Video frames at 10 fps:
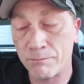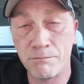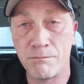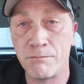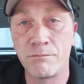
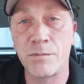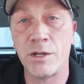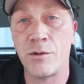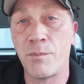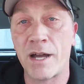you
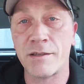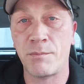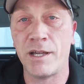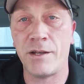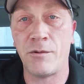know,
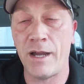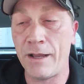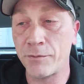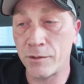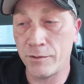possibly I don't
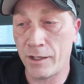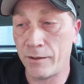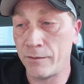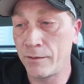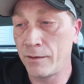have to
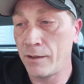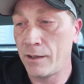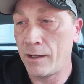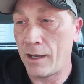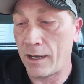now.
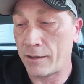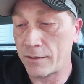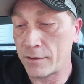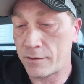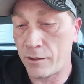I
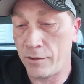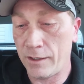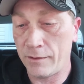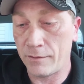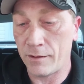can just go
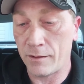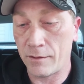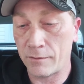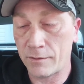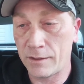ahead
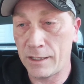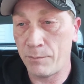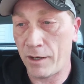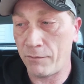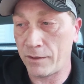and
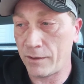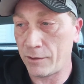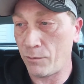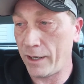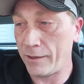keep
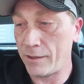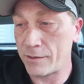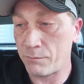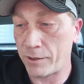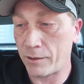everything the way it
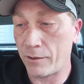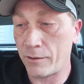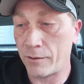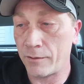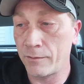is with the
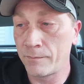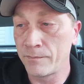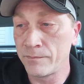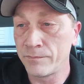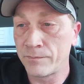car.
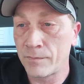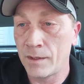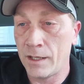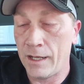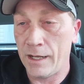
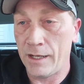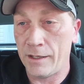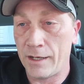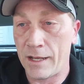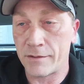
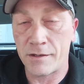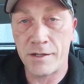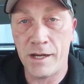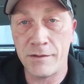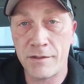And as I
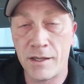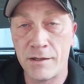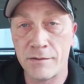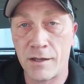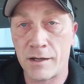change
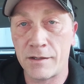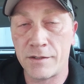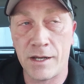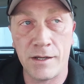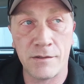things, I can
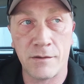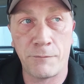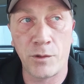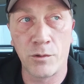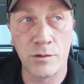change the
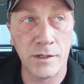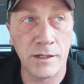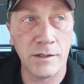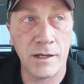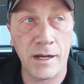
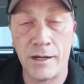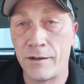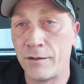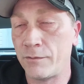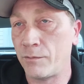fueling, the
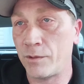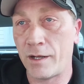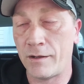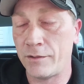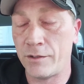air,
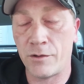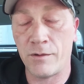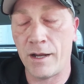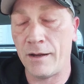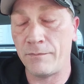whatever, you
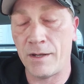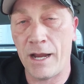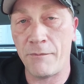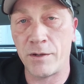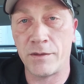know,
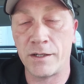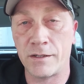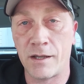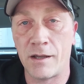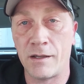
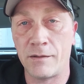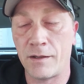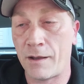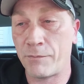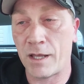everything.
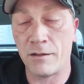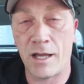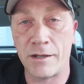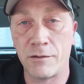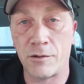I've got a
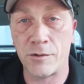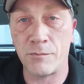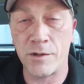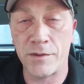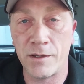lot to
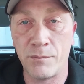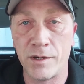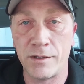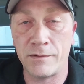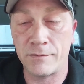learn with it,
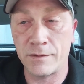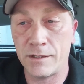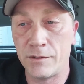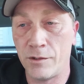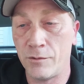but,
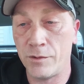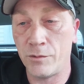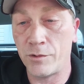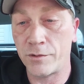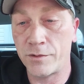you know, in
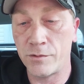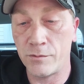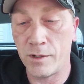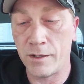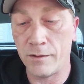order
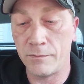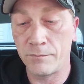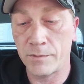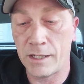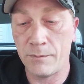to
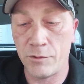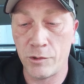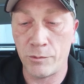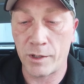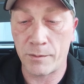keep
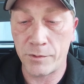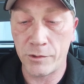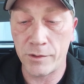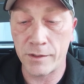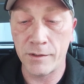doing what I'm
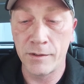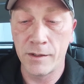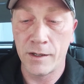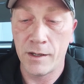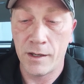doing,
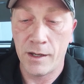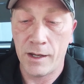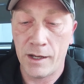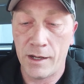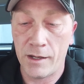
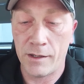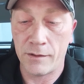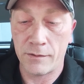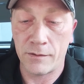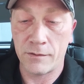
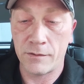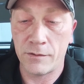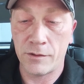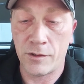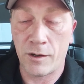and,
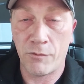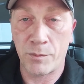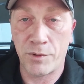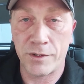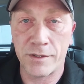you know, I want
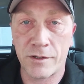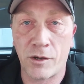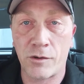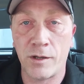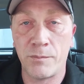to put this
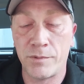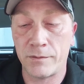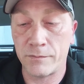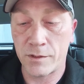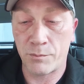car up,
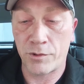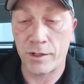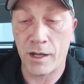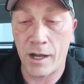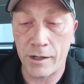and it's
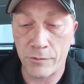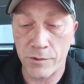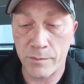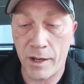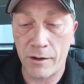pretty high
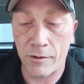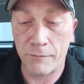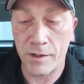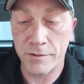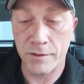horsepower
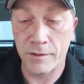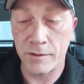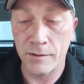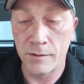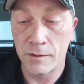eventually.
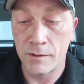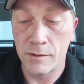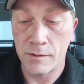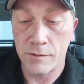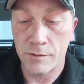
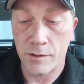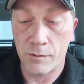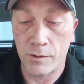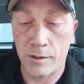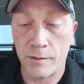
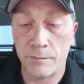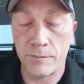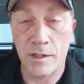So